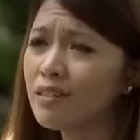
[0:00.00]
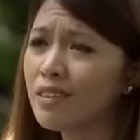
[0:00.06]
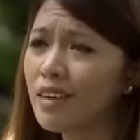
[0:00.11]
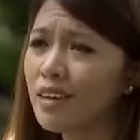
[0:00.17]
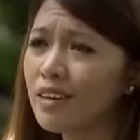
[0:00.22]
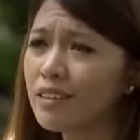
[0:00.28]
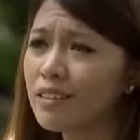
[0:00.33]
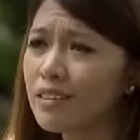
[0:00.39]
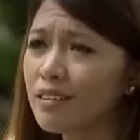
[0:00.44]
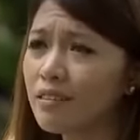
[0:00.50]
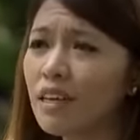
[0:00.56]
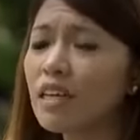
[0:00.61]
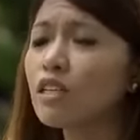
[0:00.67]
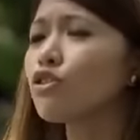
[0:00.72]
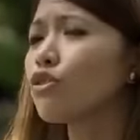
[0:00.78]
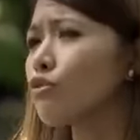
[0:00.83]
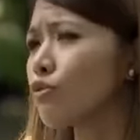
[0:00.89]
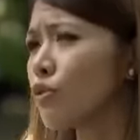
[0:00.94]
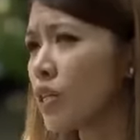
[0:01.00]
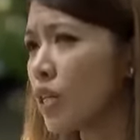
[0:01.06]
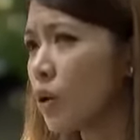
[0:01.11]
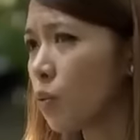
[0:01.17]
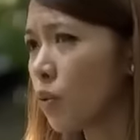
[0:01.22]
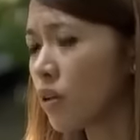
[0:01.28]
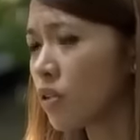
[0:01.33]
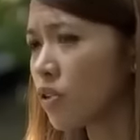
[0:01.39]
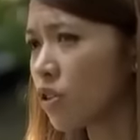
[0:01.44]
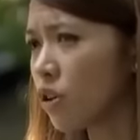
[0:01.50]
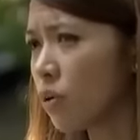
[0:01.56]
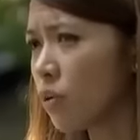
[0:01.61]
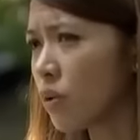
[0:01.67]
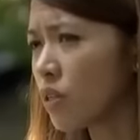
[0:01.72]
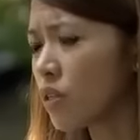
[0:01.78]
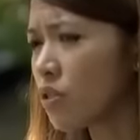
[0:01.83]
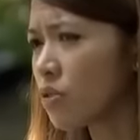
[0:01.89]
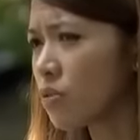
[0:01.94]
that they don't really want to go
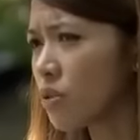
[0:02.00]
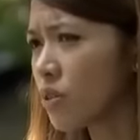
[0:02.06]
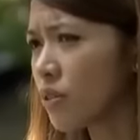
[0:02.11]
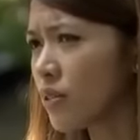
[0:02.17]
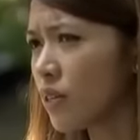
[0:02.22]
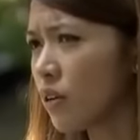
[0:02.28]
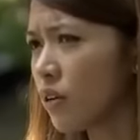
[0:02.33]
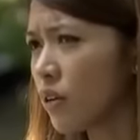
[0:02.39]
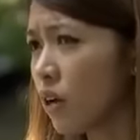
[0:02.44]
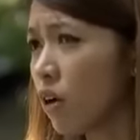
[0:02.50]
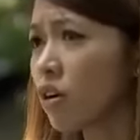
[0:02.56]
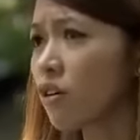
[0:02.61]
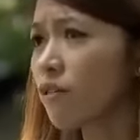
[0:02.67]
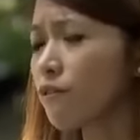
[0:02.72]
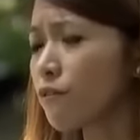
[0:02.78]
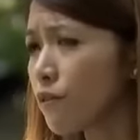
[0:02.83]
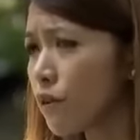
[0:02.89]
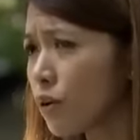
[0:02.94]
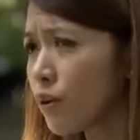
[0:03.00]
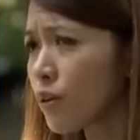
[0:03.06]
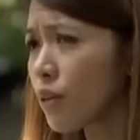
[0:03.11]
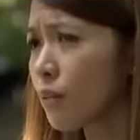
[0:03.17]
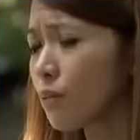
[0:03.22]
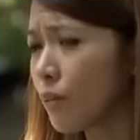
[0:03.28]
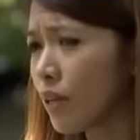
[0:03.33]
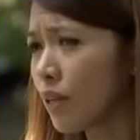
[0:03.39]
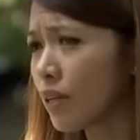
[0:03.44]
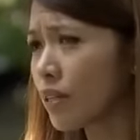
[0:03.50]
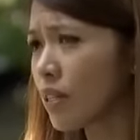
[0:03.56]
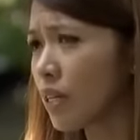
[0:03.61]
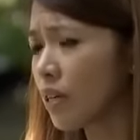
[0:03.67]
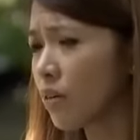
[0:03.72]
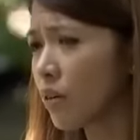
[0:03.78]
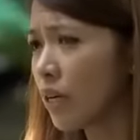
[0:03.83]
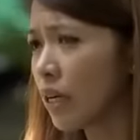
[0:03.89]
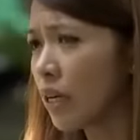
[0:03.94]
into Syria on a full
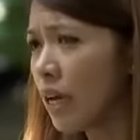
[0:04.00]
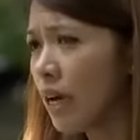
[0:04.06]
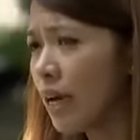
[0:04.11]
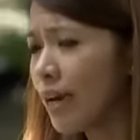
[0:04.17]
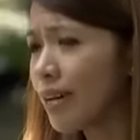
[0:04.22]
military